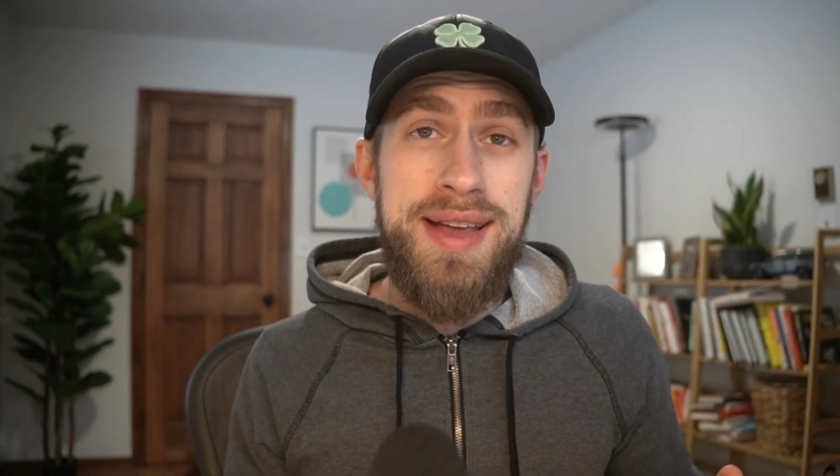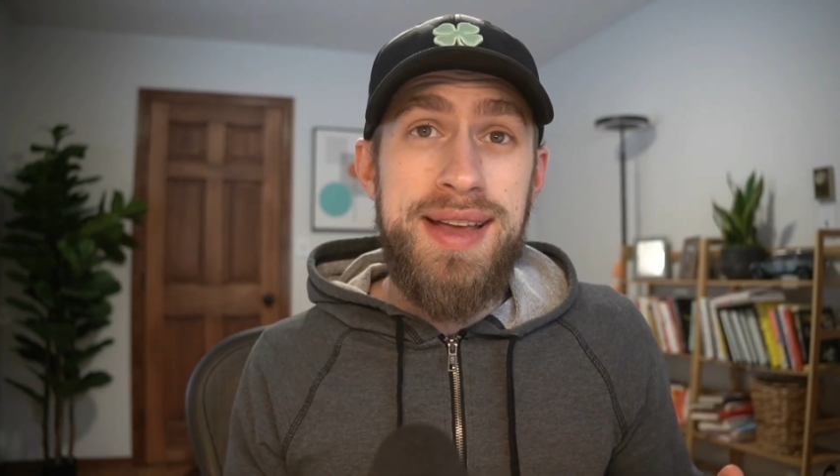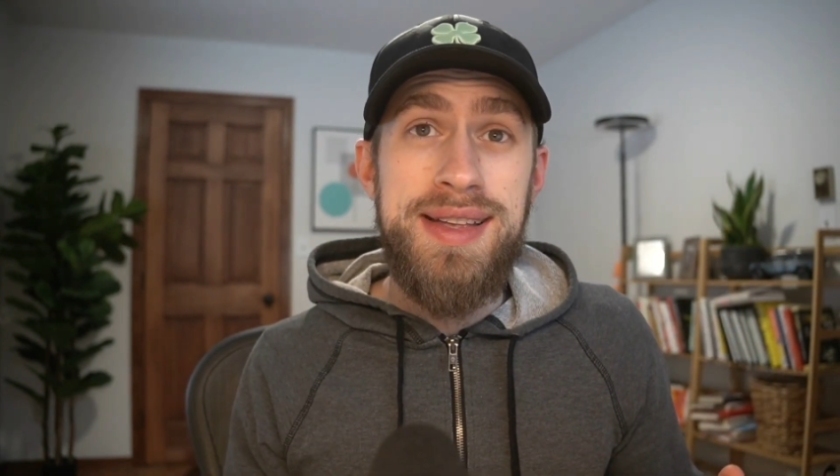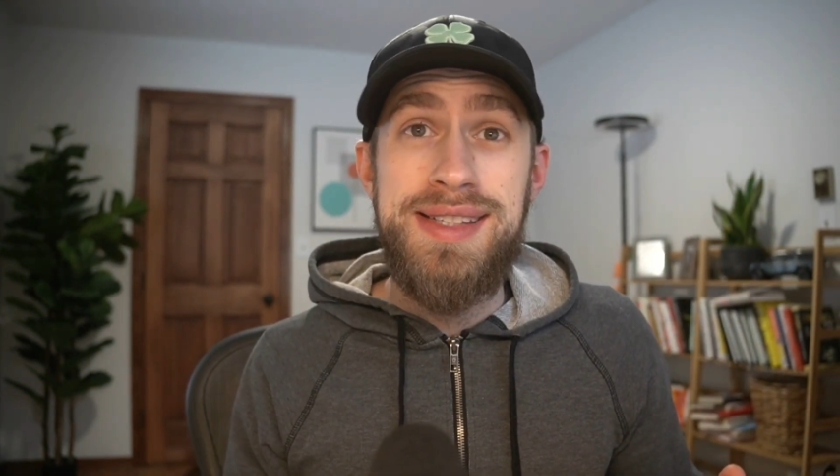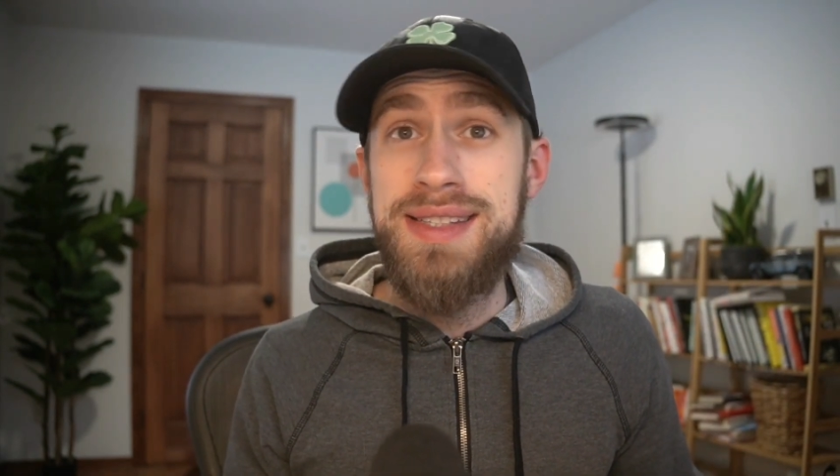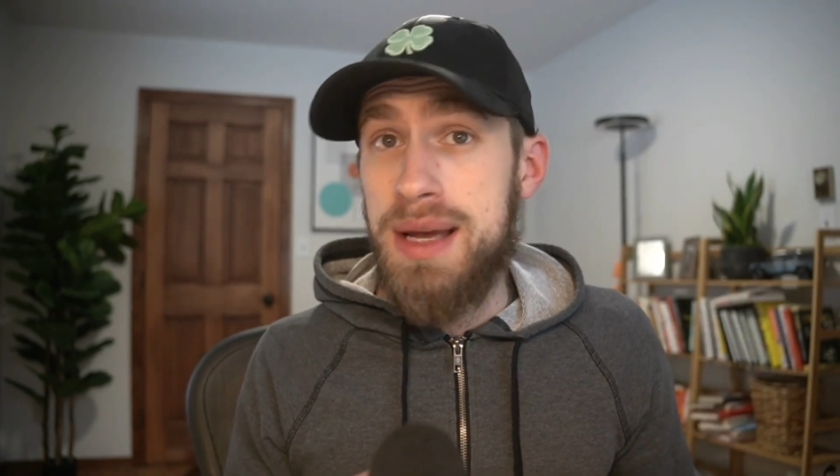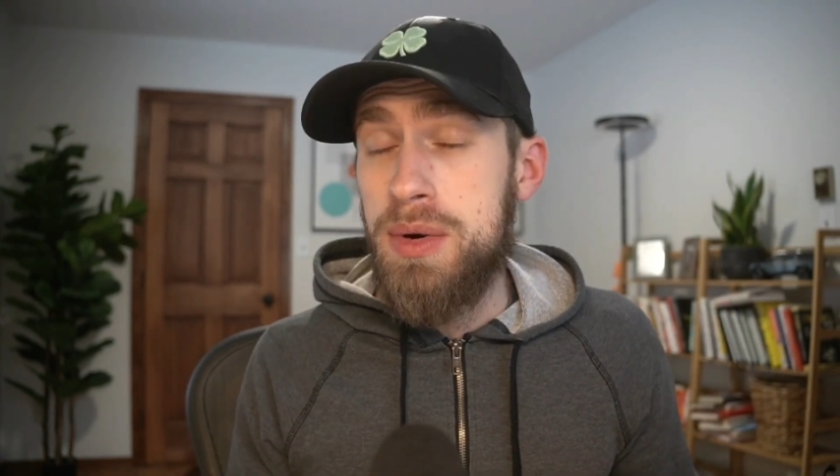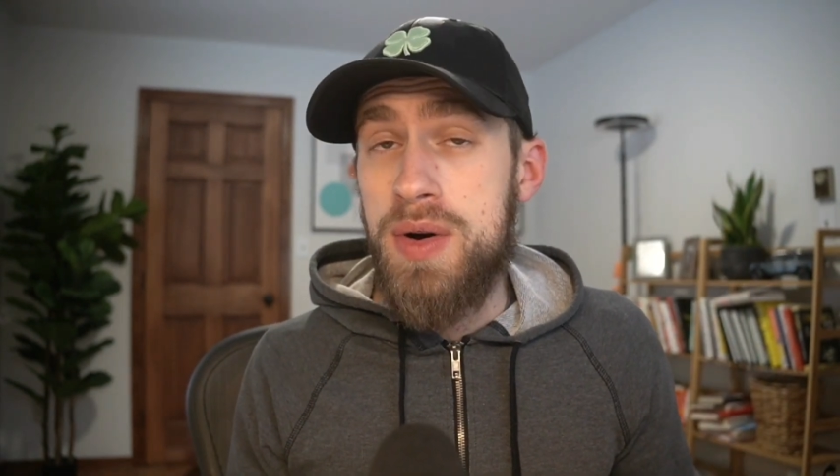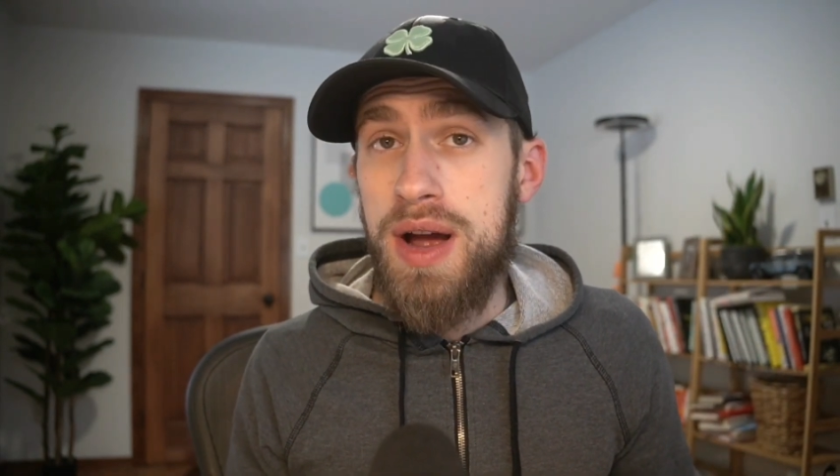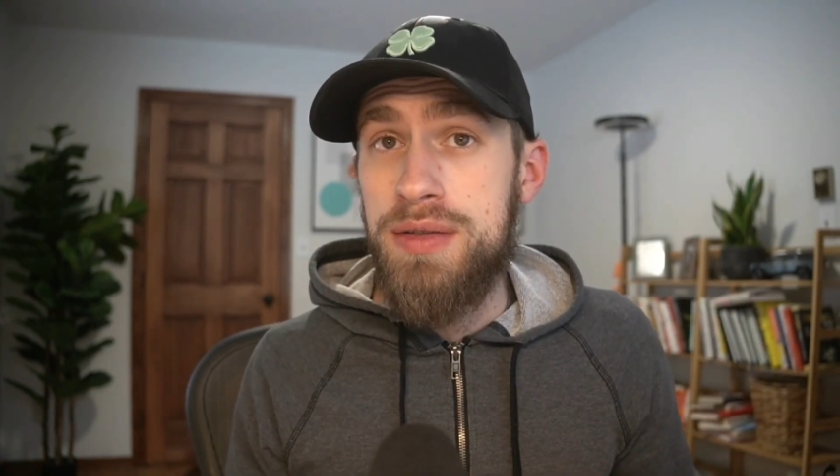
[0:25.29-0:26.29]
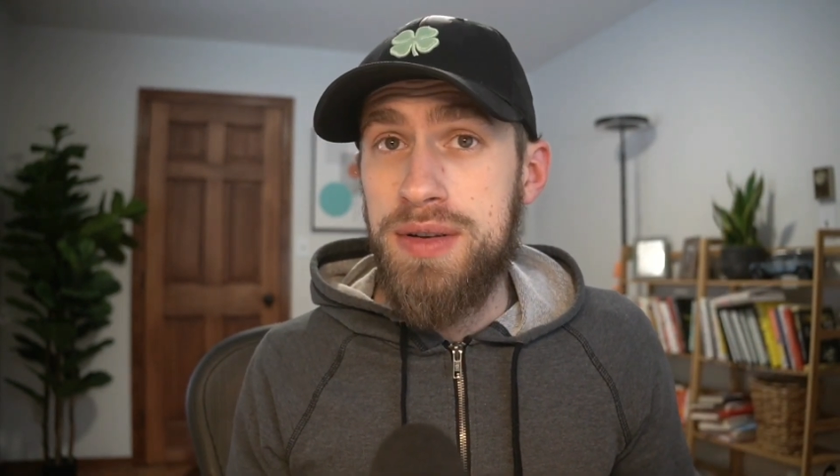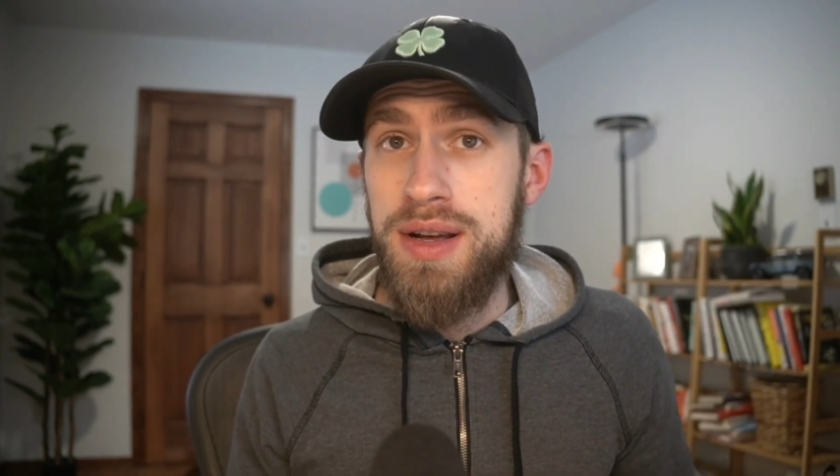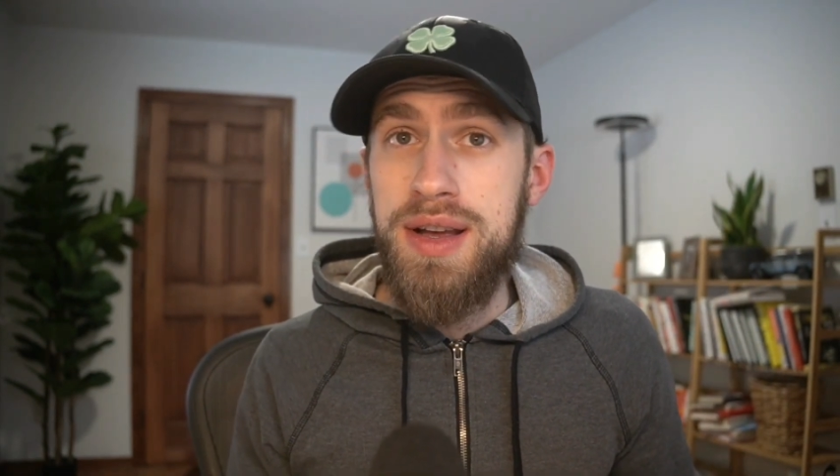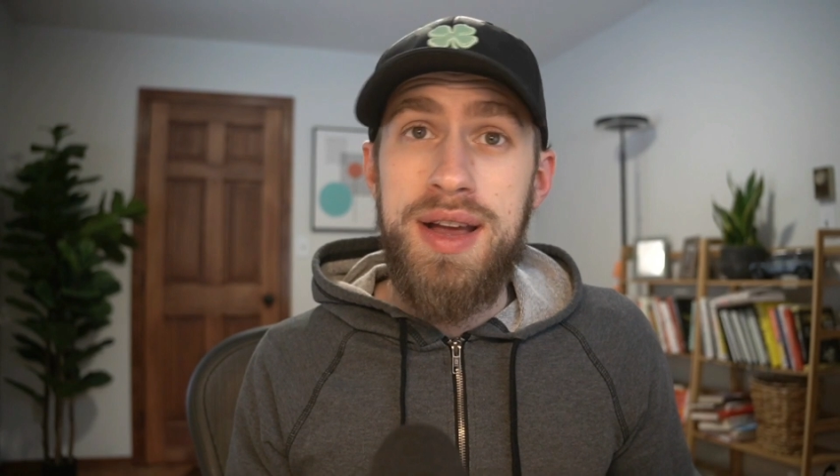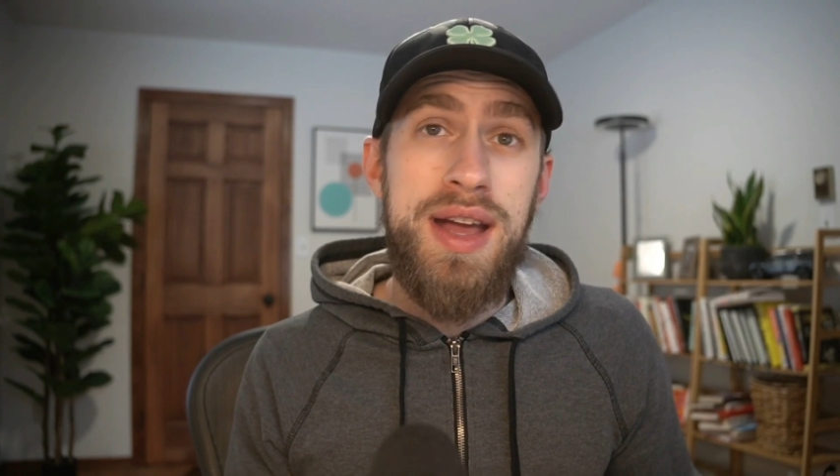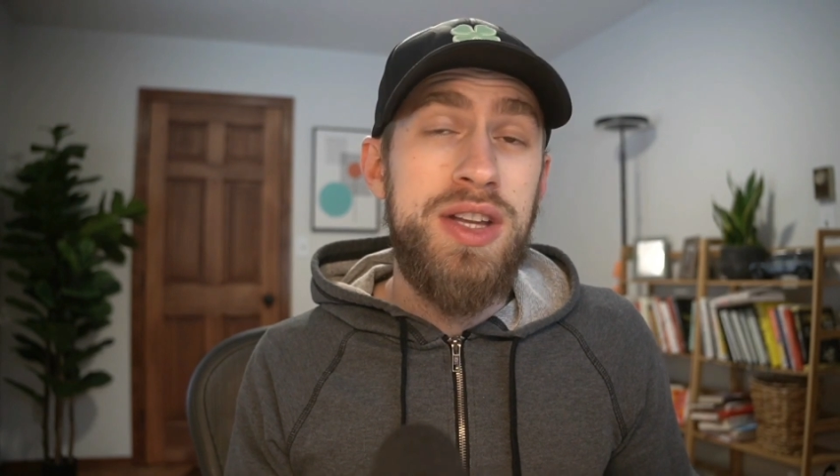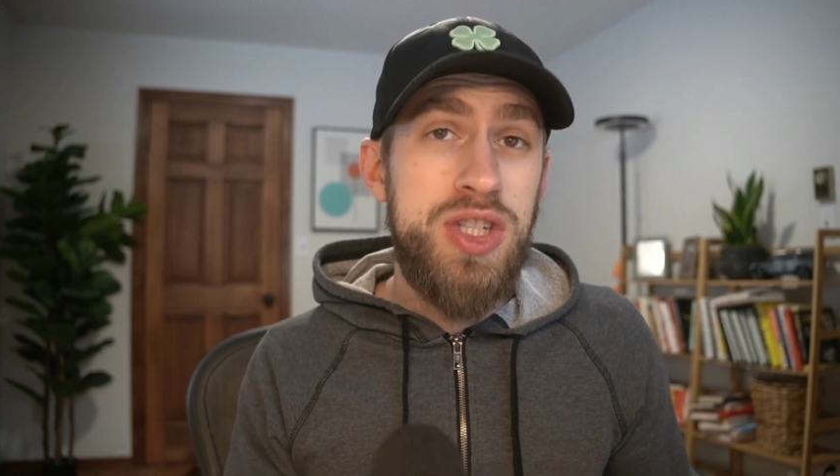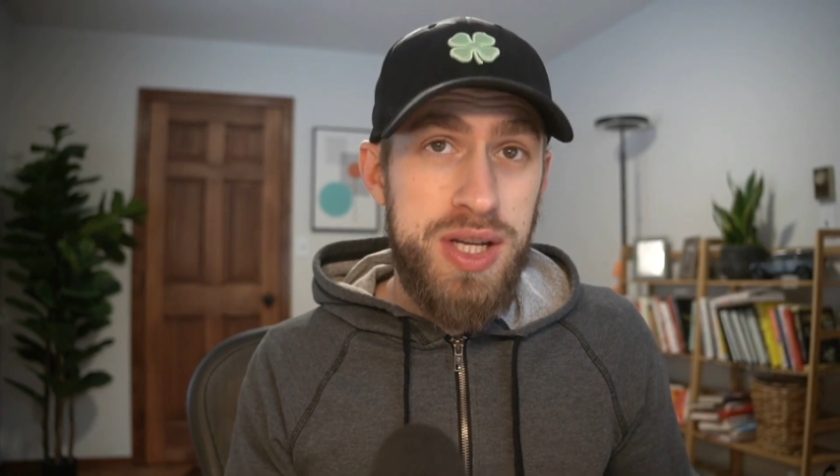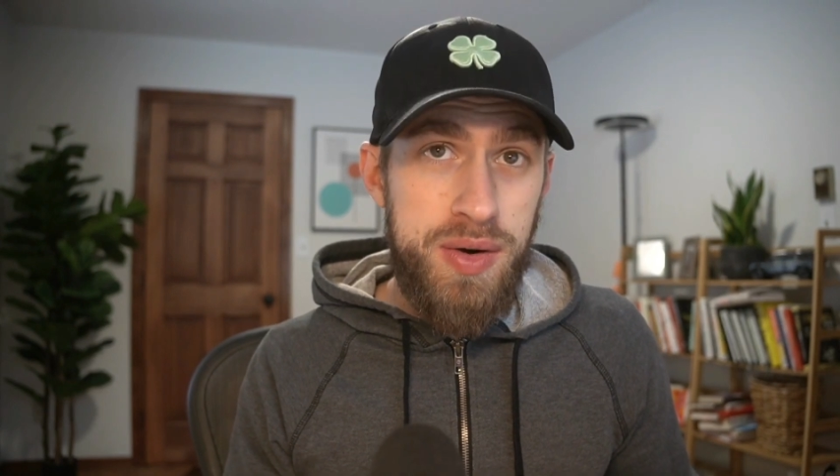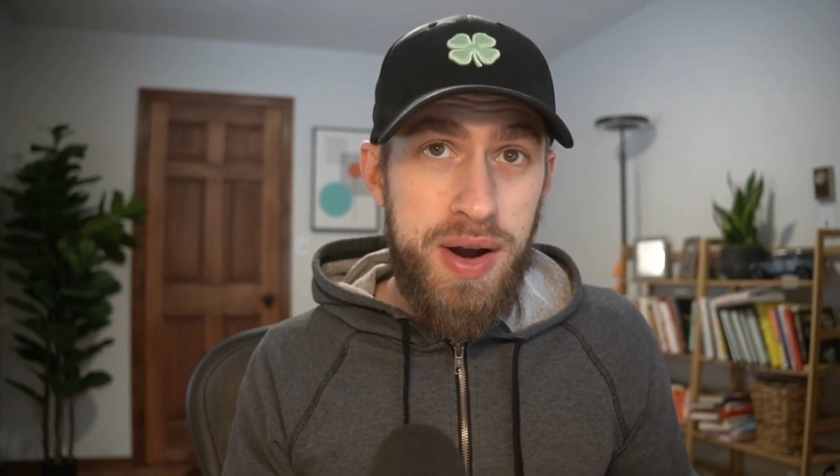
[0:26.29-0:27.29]
is demographic and
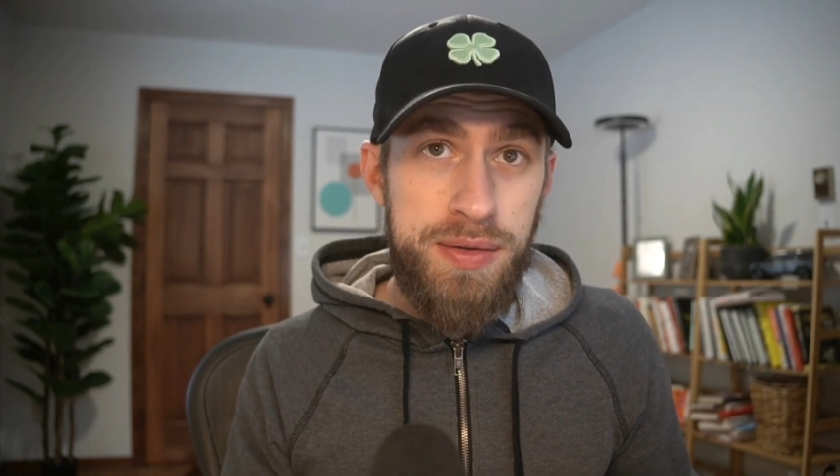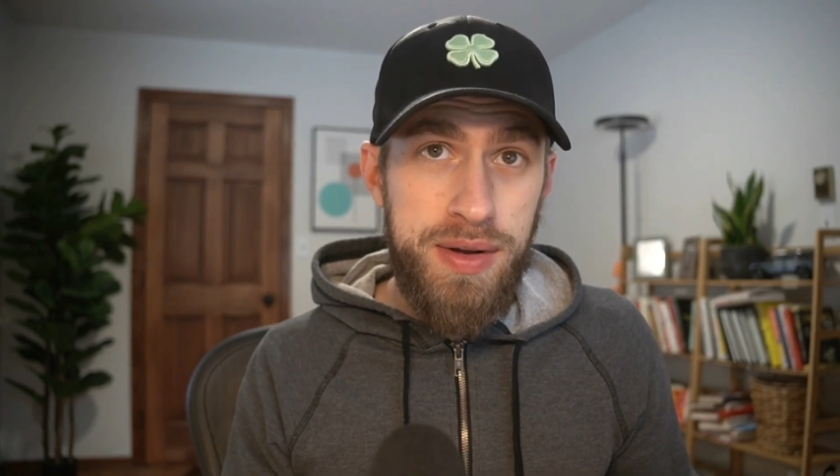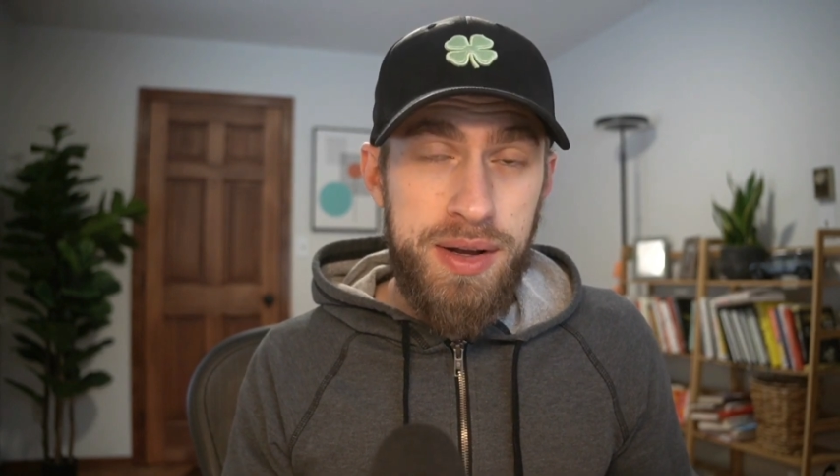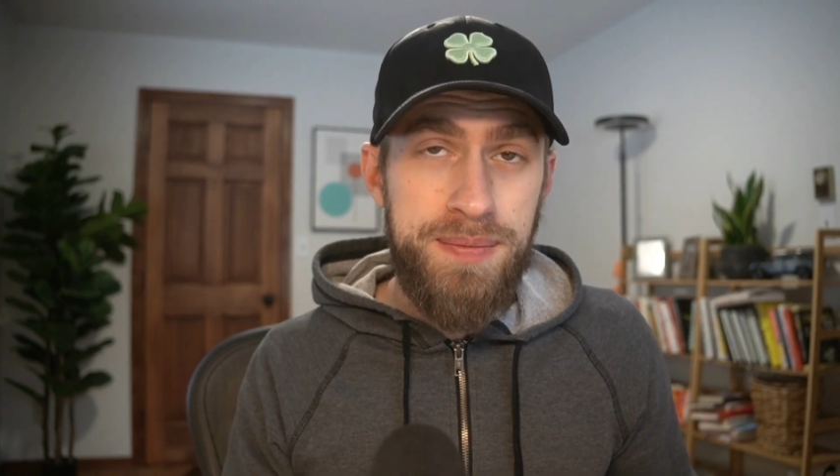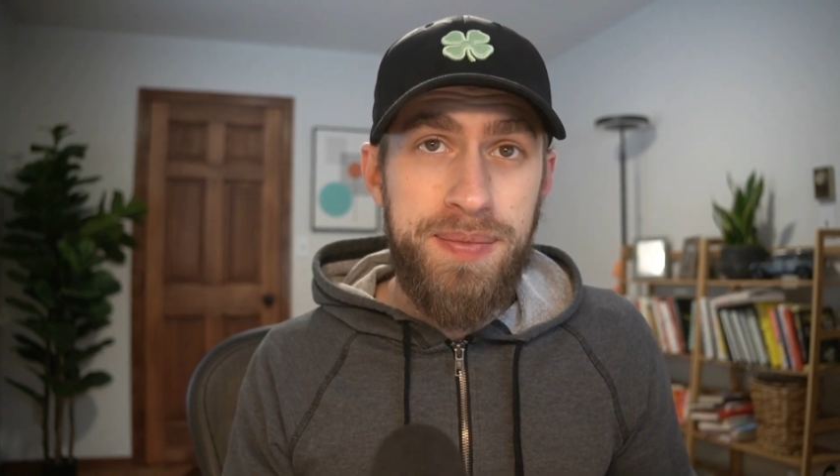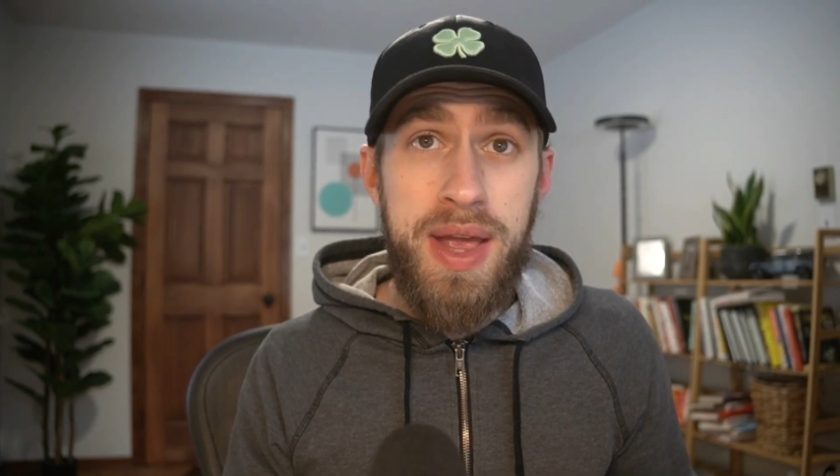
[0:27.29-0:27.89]
geographic.